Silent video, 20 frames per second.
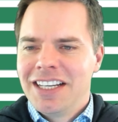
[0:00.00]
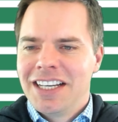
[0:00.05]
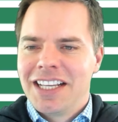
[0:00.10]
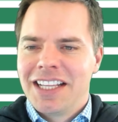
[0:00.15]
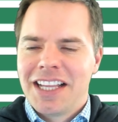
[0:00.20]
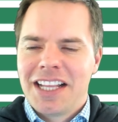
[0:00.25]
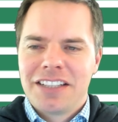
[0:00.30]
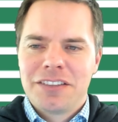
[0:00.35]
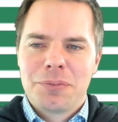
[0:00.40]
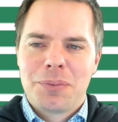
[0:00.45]

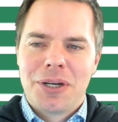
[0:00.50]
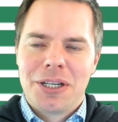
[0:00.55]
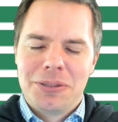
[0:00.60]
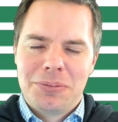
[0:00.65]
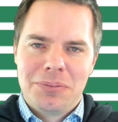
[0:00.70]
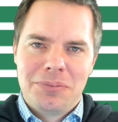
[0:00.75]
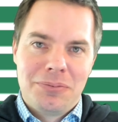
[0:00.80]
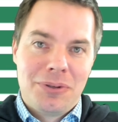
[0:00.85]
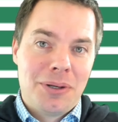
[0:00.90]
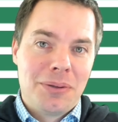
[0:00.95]
And that's
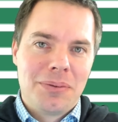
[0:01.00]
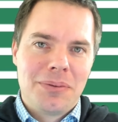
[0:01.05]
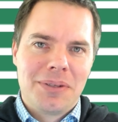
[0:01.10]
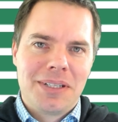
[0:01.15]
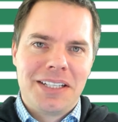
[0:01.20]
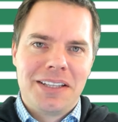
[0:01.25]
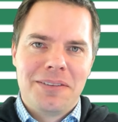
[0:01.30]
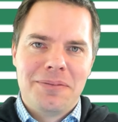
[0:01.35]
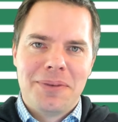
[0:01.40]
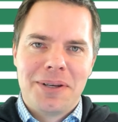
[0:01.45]

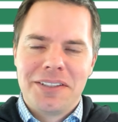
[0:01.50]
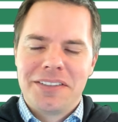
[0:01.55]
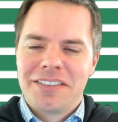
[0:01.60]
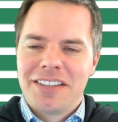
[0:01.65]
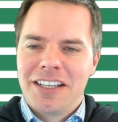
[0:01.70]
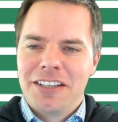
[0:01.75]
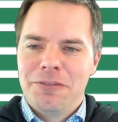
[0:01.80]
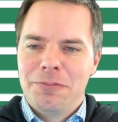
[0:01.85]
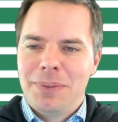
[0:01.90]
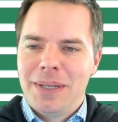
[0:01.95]
probably the most
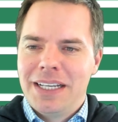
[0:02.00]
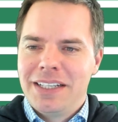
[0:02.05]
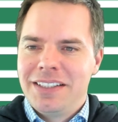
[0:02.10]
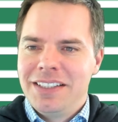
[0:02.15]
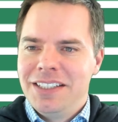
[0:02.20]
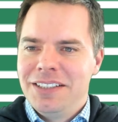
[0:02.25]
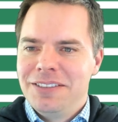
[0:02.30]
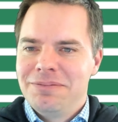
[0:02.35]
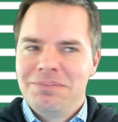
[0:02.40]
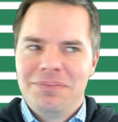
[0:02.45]
safe bet
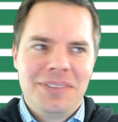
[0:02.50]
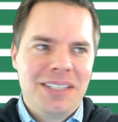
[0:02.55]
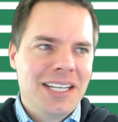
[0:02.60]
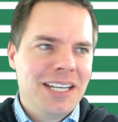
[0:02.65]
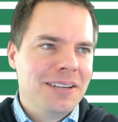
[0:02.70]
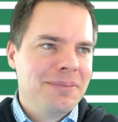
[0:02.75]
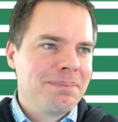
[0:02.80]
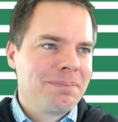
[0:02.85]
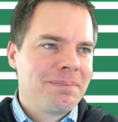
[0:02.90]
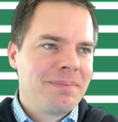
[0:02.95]

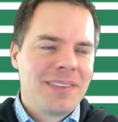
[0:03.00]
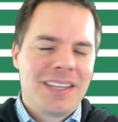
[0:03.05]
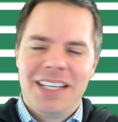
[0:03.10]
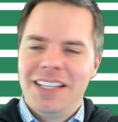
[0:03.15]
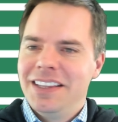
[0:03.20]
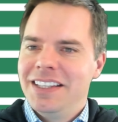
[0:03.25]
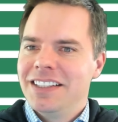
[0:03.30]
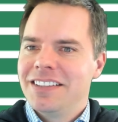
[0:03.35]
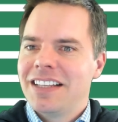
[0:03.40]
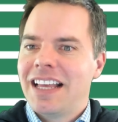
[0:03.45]

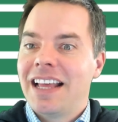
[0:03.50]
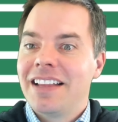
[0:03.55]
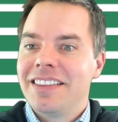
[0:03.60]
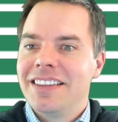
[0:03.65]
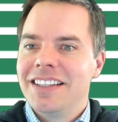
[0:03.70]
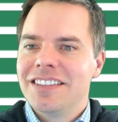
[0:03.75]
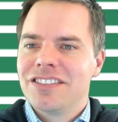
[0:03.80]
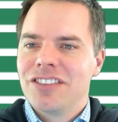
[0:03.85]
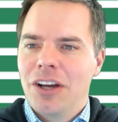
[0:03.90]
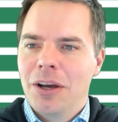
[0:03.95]
at
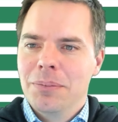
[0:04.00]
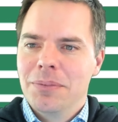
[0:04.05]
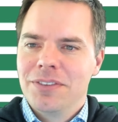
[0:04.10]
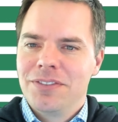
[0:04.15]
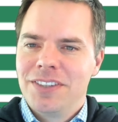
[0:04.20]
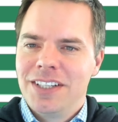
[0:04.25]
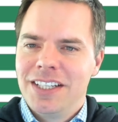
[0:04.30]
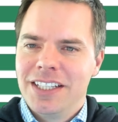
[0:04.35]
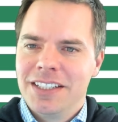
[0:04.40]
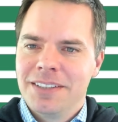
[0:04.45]
this time of
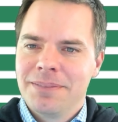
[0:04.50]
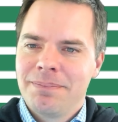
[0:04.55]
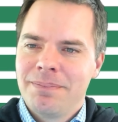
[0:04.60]
year.